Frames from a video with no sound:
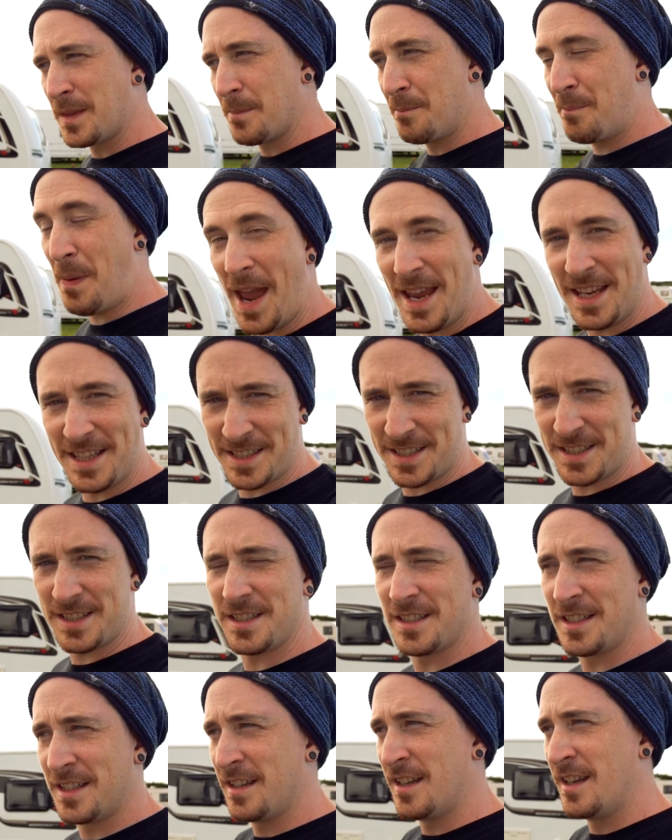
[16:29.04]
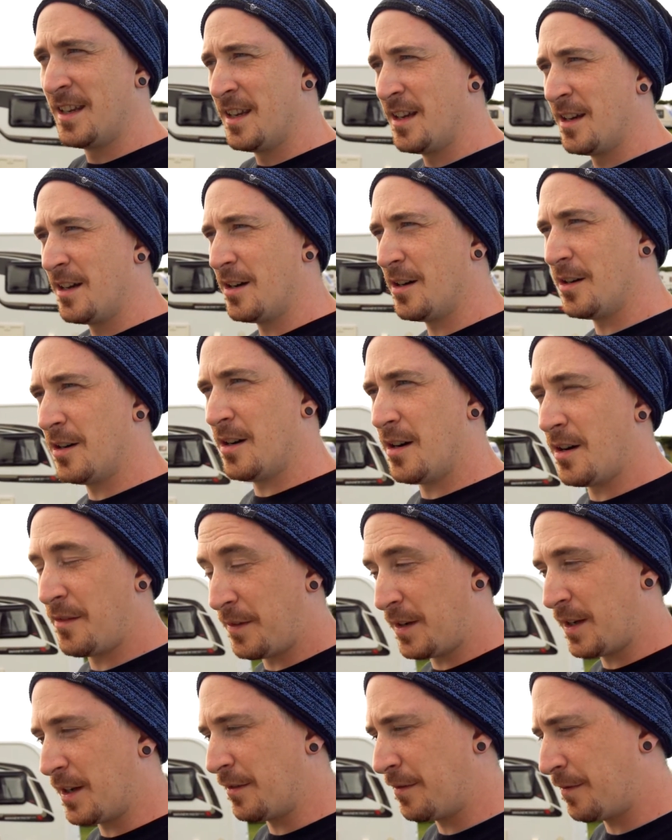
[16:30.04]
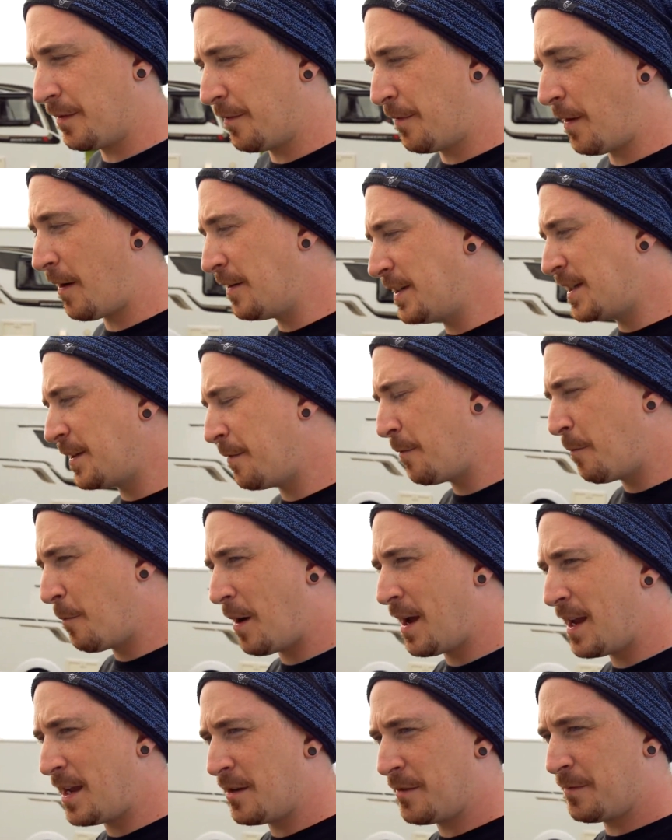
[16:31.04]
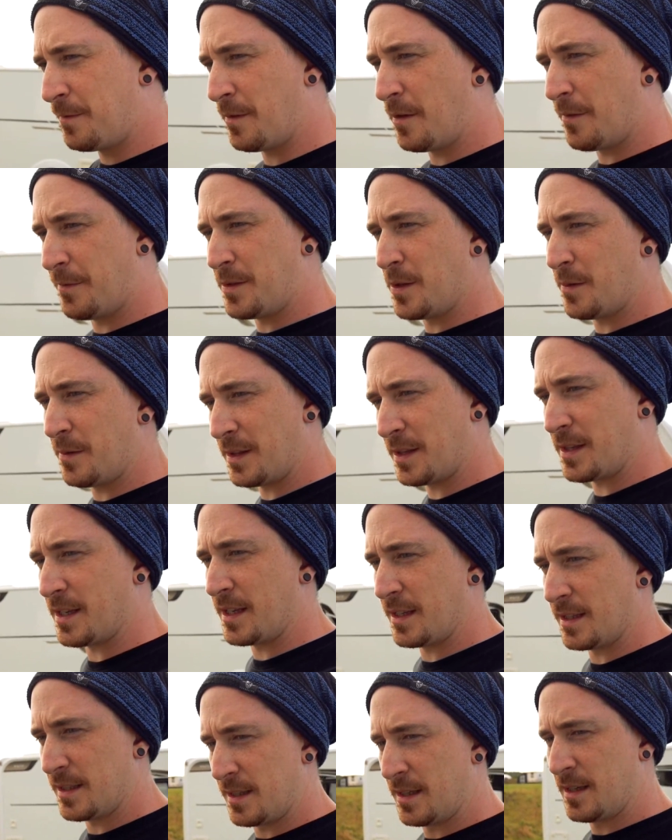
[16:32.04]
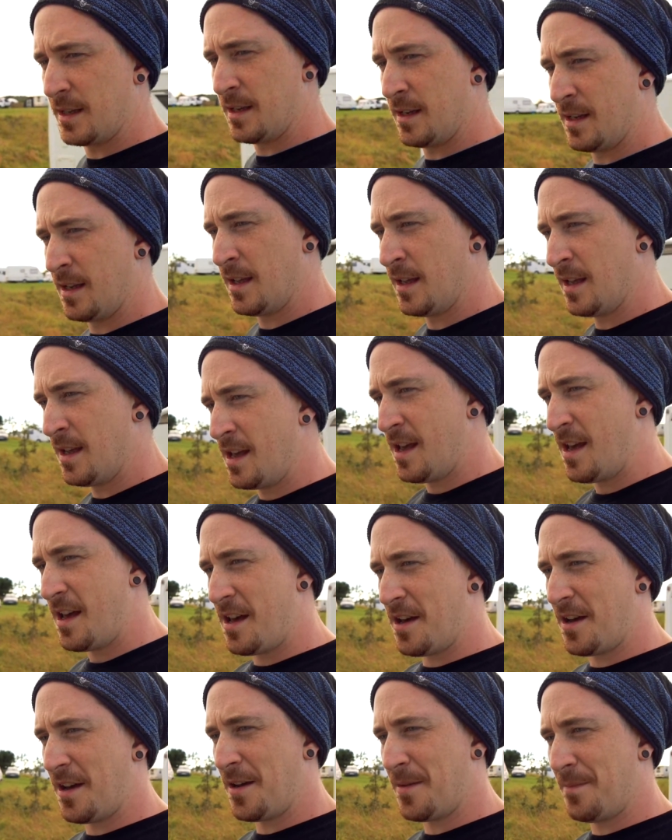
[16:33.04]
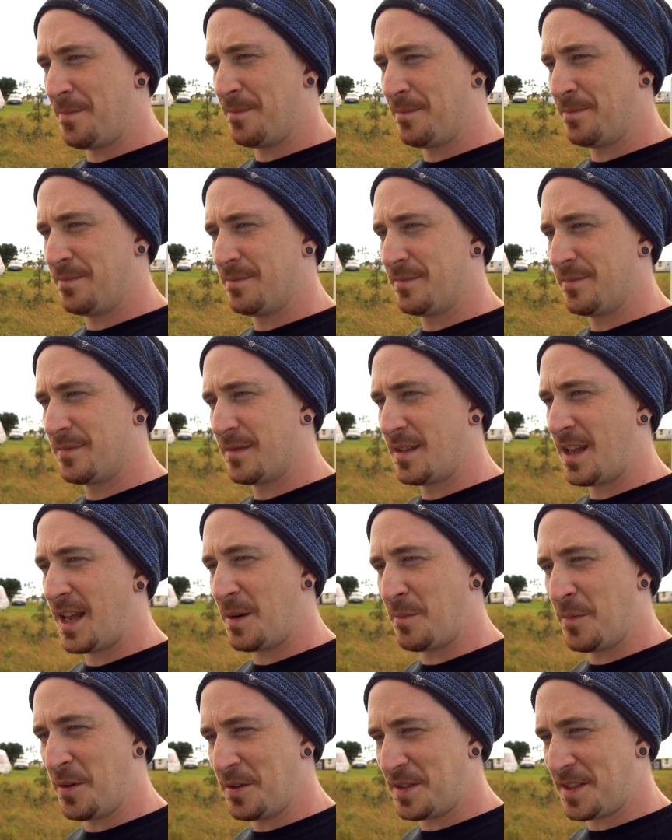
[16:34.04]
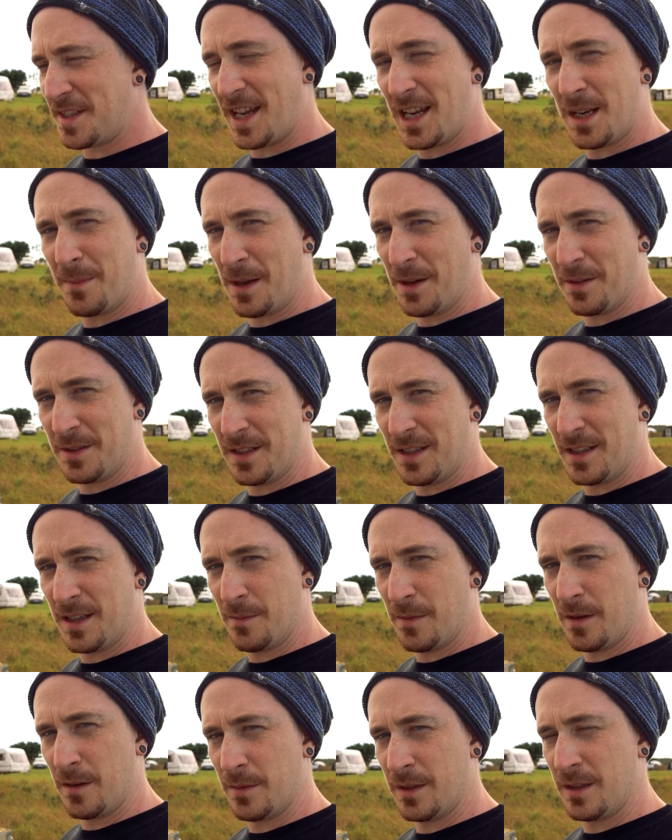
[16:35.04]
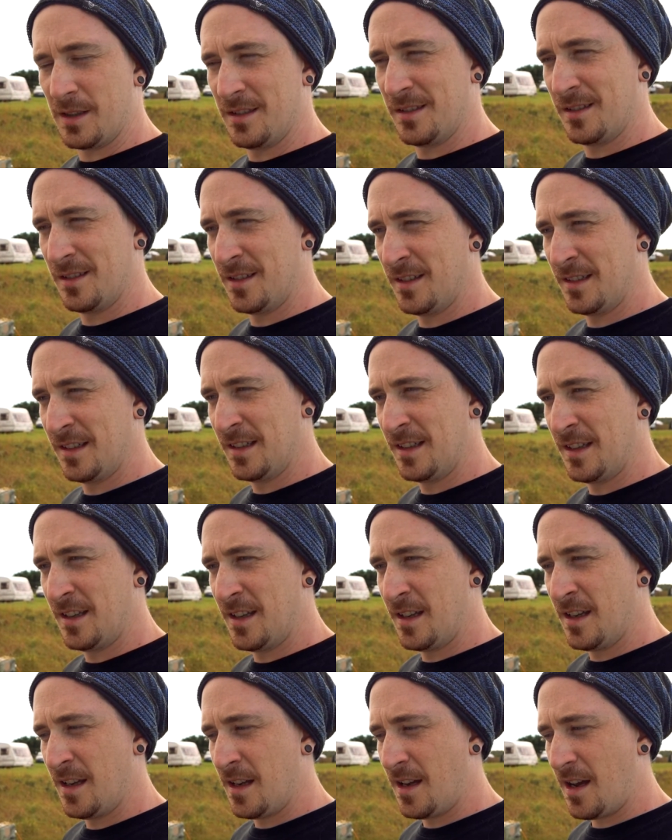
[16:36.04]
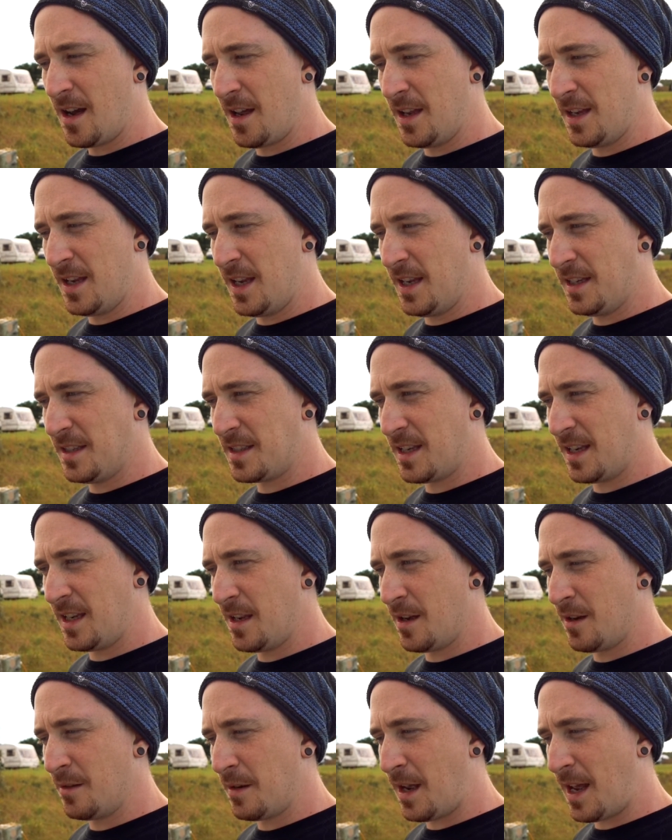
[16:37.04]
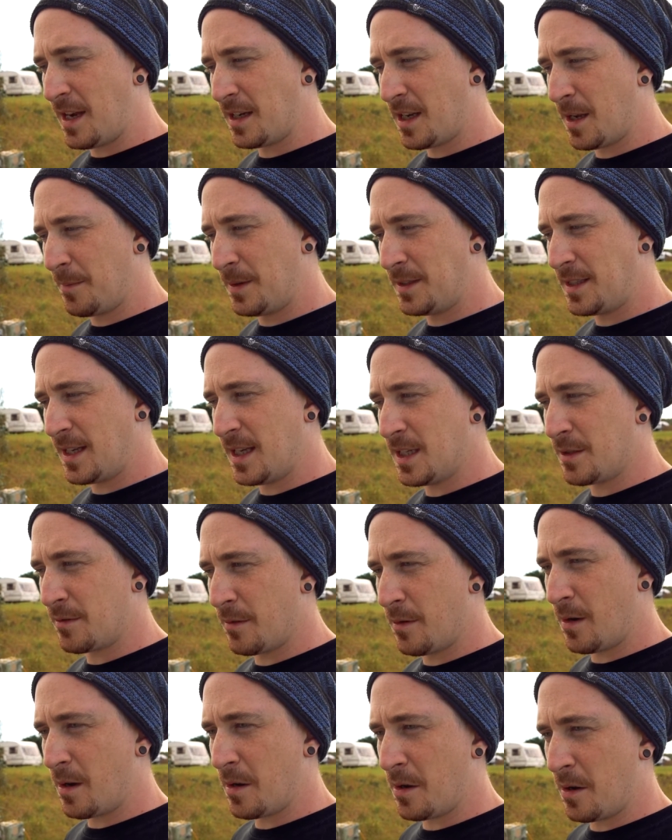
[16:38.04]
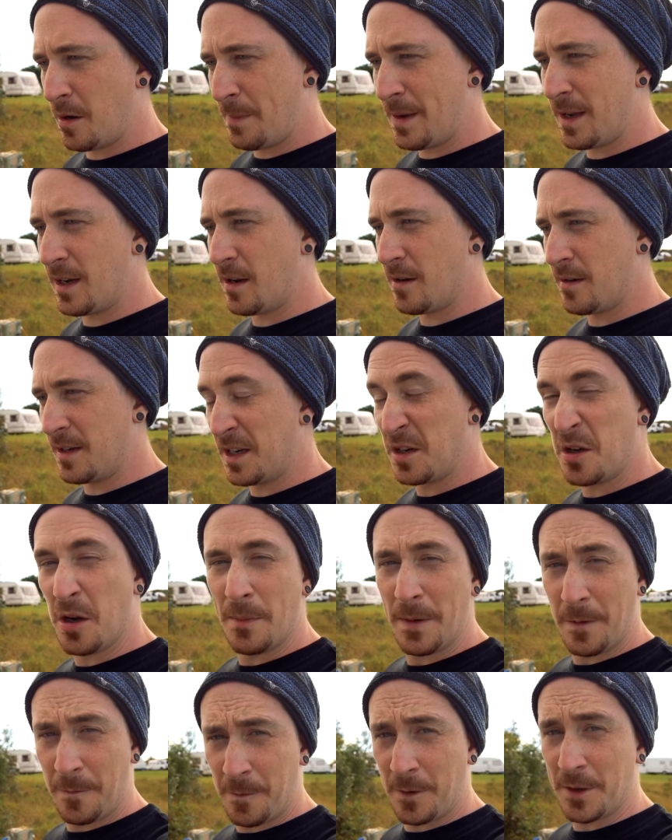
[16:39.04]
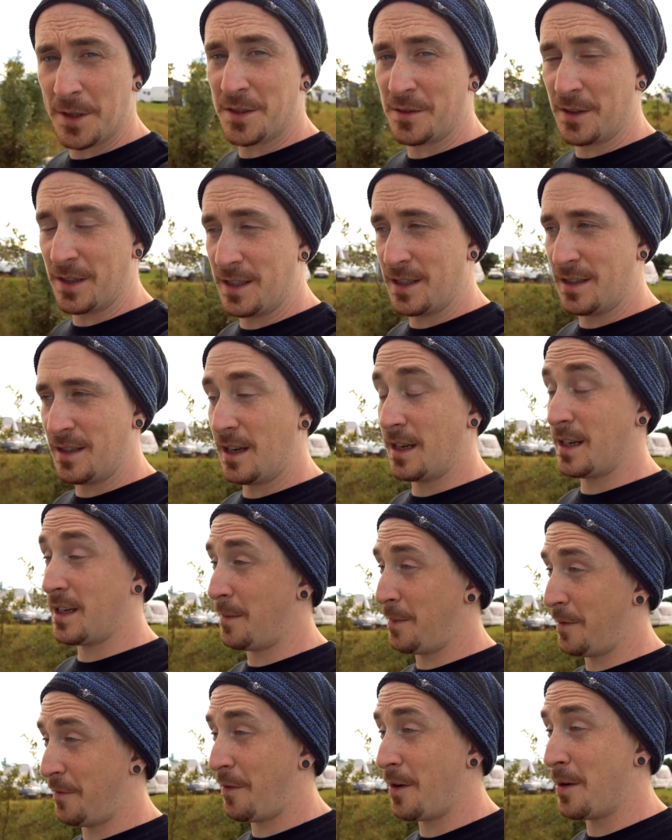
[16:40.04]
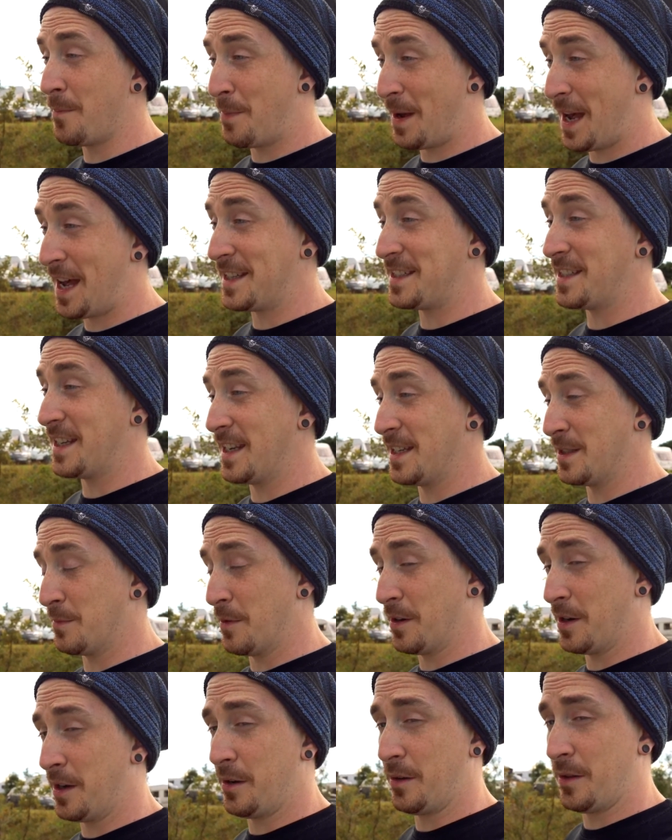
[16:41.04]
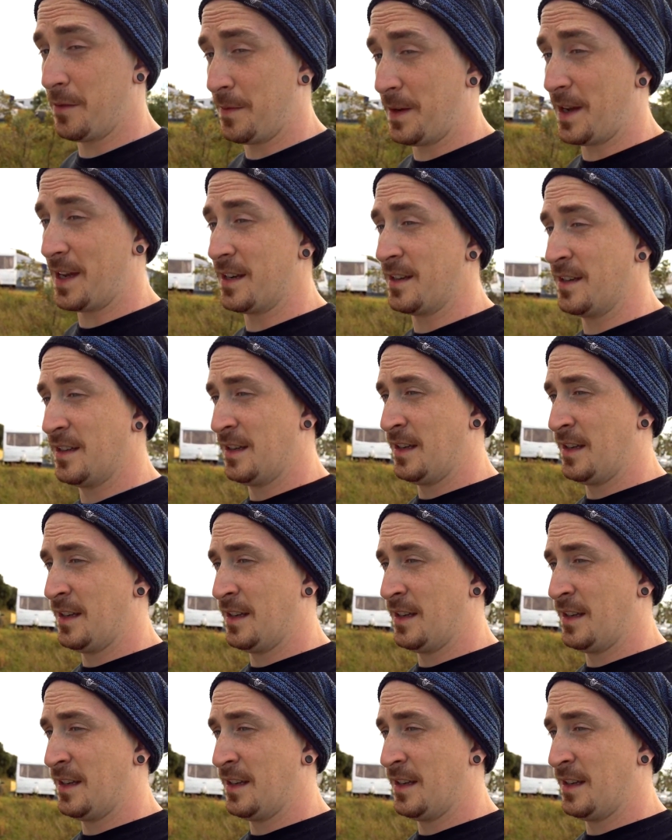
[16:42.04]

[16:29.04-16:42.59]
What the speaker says: pace of life, very different way of doing things, and I'm not sad about it at the moment. It's, I had a couple of days where I got a bit lonely and I got a bit frustrated. I had a couple of very bad days working on the van.